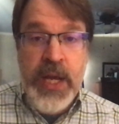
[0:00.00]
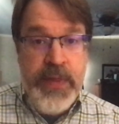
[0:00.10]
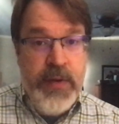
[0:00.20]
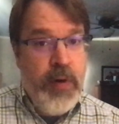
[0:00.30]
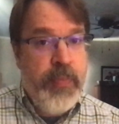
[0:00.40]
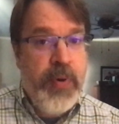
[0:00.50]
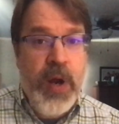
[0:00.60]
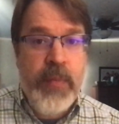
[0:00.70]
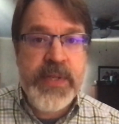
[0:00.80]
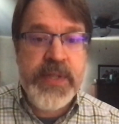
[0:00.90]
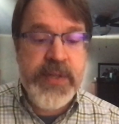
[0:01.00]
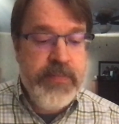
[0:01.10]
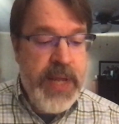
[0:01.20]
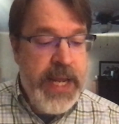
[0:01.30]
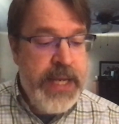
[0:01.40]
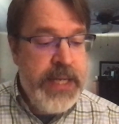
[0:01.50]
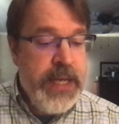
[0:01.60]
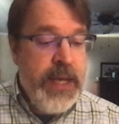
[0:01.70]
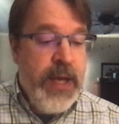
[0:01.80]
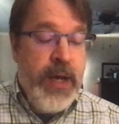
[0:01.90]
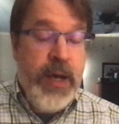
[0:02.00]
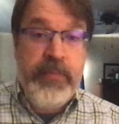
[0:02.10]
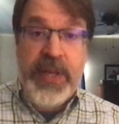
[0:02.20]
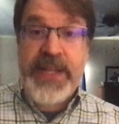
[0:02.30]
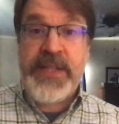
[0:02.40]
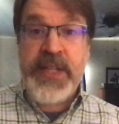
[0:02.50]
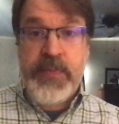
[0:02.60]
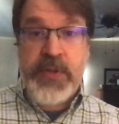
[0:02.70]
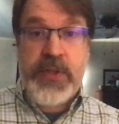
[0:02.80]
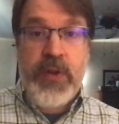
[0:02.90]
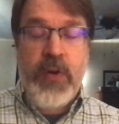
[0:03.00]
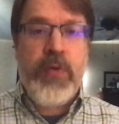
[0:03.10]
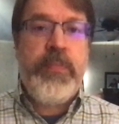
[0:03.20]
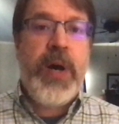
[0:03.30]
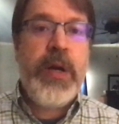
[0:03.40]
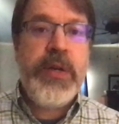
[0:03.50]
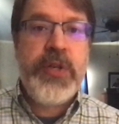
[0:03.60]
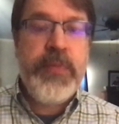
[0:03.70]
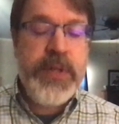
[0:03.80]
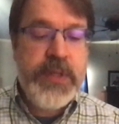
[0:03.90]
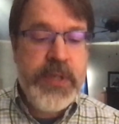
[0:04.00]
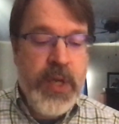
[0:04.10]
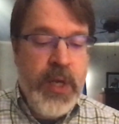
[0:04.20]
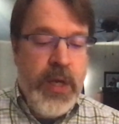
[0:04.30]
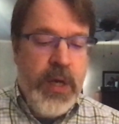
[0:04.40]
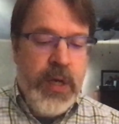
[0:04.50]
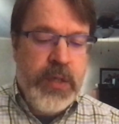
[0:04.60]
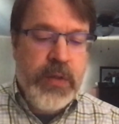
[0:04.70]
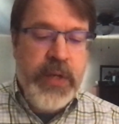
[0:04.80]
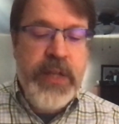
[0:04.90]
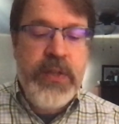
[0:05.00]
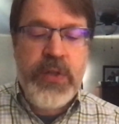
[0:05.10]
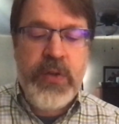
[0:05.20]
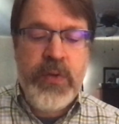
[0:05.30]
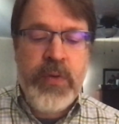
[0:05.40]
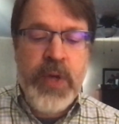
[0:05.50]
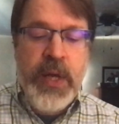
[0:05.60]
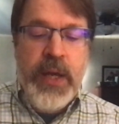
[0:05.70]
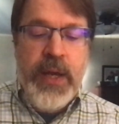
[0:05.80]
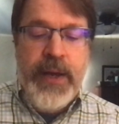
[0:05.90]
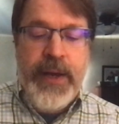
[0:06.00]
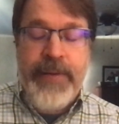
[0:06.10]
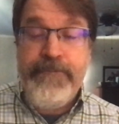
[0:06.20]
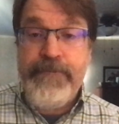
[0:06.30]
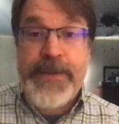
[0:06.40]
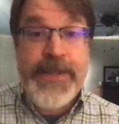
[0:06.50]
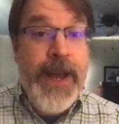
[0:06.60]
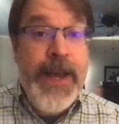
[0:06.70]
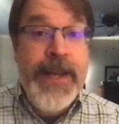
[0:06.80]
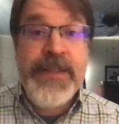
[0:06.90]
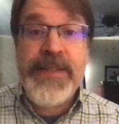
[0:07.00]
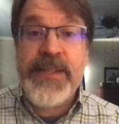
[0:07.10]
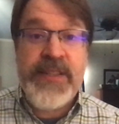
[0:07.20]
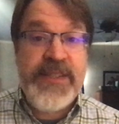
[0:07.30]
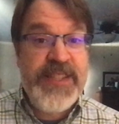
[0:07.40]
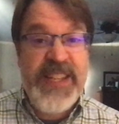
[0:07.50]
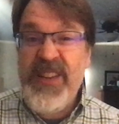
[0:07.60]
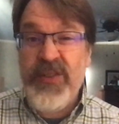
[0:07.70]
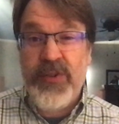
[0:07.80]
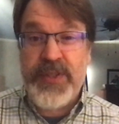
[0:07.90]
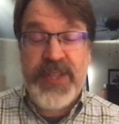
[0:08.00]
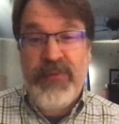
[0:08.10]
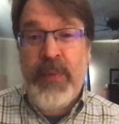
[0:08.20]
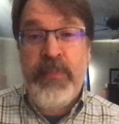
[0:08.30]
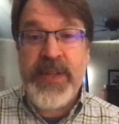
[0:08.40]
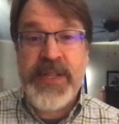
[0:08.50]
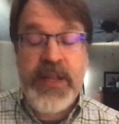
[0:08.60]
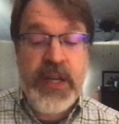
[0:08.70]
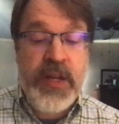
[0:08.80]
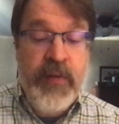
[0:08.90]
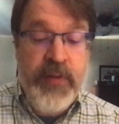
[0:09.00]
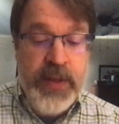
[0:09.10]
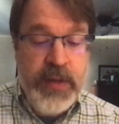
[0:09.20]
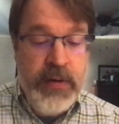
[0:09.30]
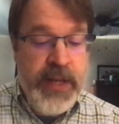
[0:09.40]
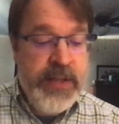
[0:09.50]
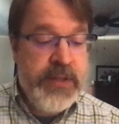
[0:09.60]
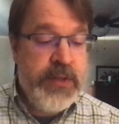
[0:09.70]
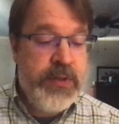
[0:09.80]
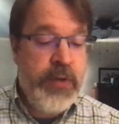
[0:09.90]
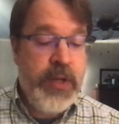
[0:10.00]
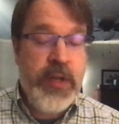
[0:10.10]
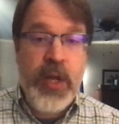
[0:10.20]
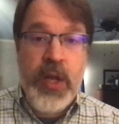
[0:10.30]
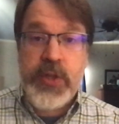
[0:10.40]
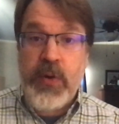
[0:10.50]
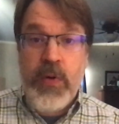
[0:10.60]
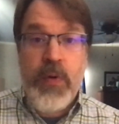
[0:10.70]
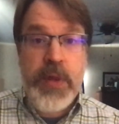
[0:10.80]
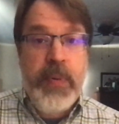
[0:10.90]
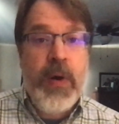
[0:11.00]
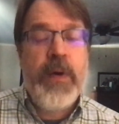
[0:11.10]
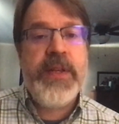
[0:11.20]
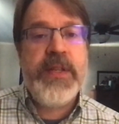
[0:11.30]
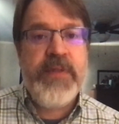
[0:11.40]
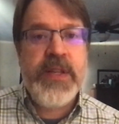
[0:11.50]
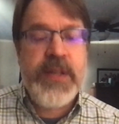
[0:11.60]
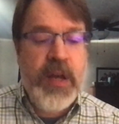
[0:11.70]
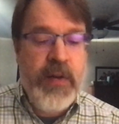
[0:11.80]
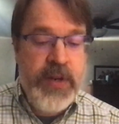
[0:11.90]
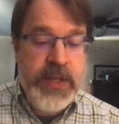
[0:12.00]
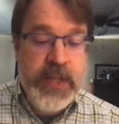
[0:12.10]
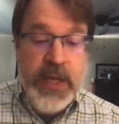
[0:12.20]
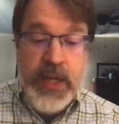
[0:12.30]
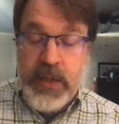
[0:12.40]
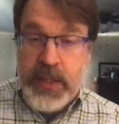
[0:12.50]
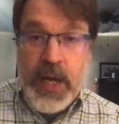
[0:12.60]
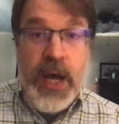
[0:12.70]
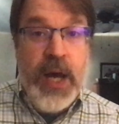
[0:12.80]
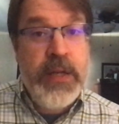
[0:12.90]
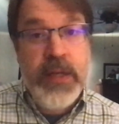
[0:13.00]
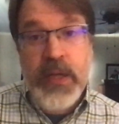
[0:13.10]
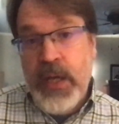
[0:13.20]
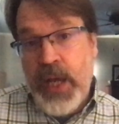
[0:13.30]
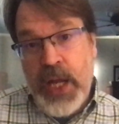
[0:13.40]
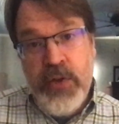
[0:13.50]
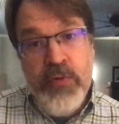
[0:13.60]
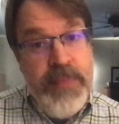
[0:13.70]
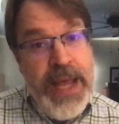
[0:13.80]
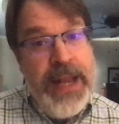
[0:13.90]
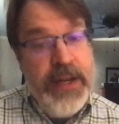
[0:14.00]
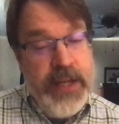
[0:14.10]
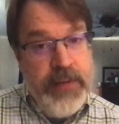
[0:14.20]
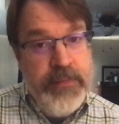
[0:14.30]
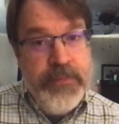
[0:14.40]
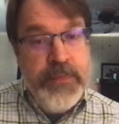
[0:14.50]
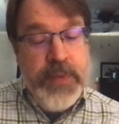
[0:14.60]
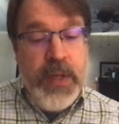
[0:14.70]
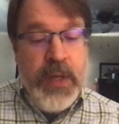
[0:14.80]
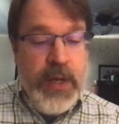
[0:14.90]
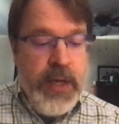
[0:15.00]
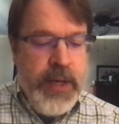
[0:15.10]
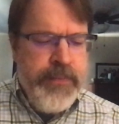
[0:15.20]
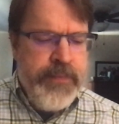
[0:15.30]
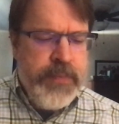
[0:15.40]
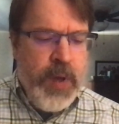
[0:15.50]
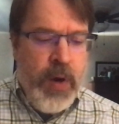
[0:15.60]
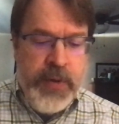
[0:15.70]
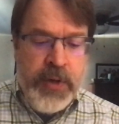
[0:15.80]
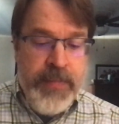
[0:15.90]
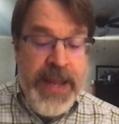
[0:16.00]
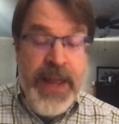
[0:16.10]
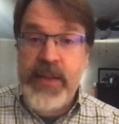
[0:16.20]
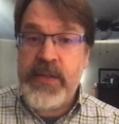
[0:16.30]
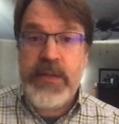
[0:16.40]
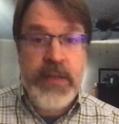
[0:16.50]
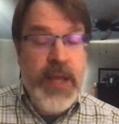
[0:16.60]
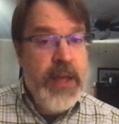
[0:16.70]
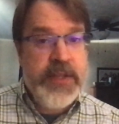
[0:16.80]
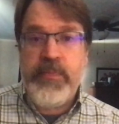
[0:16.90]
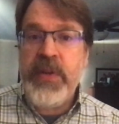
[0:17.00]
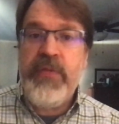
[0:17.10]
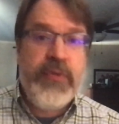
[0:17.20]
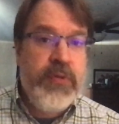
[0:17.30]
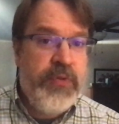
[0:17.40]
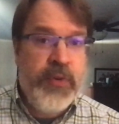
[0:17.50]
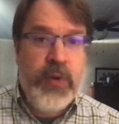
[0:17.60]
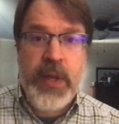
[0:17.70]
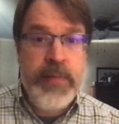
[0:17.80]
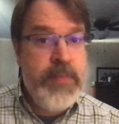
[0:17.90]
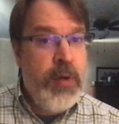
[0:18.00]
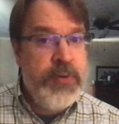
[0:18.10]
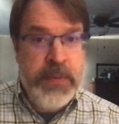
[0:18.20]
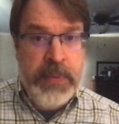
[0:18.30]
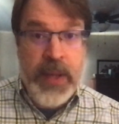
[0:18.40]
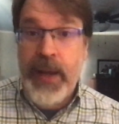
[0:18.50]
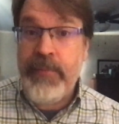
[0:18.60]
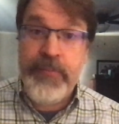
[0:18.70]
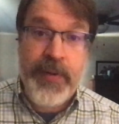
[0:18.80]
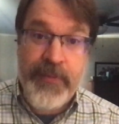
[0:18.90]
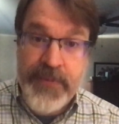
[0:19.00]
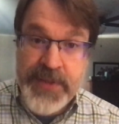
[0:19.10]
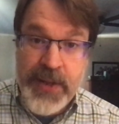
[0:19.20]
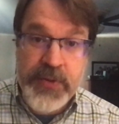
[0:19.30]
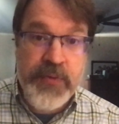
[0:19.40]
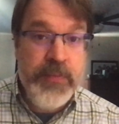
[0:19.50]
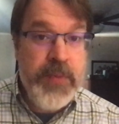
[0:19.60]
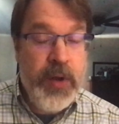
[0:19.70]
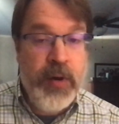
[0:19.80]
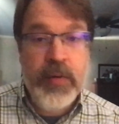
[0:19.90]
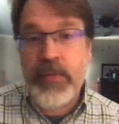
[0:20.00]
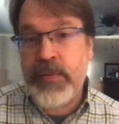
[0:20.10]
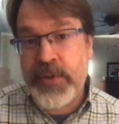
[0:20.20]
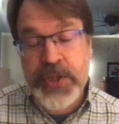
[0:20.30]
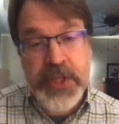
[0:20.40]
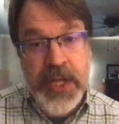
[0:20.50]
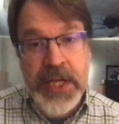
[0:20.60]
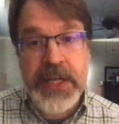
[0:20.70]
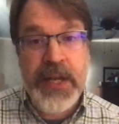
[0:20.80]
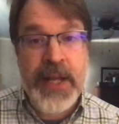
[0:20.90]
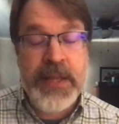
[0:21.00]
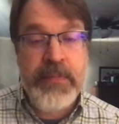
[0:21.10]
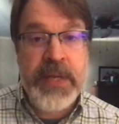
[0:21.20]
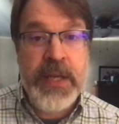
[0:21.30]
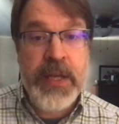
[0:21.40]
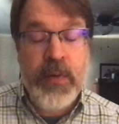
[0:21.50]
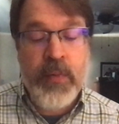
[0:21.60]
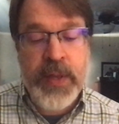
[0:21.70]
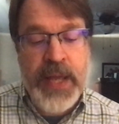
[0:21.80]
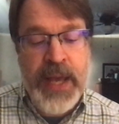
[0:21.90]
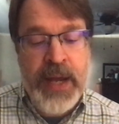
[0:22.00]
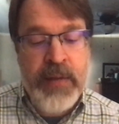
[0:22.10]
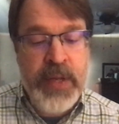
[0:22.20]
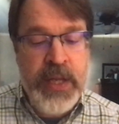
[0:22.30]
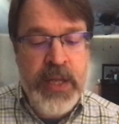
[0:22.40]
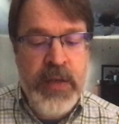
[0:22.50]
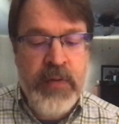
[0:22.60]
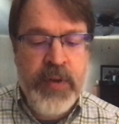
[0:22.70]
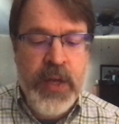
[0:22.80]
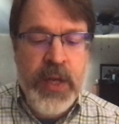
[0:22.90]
There are promises made, uh, blessings bestowed, punishments agreed to, uh, signs and seals that represent the covenant. They're instituted. So, who are the parties of this covenant? God and humanity. Um, are there commands? Yes, be fruitful and multiply. Sounds familiar, just like at the beginning with Adam and Eve.